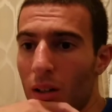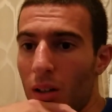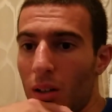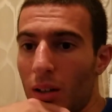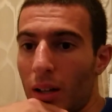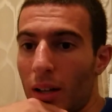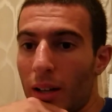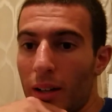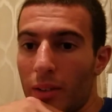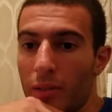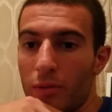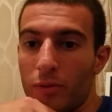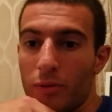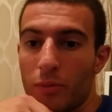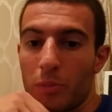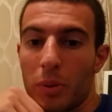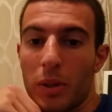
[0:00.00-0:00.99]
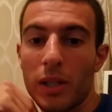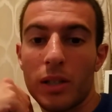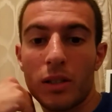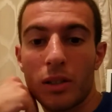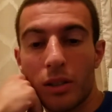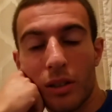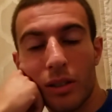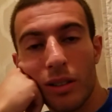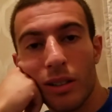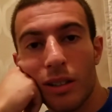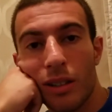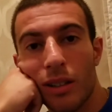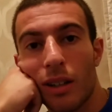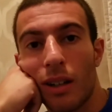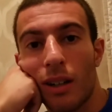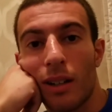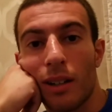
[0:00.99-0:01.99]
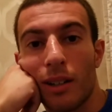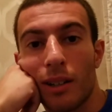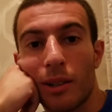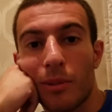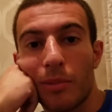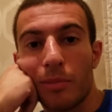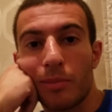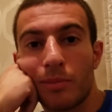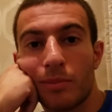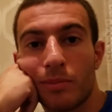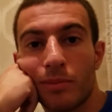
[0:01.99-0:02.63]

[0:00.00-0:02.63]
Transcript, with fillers: I'll have Peter, um,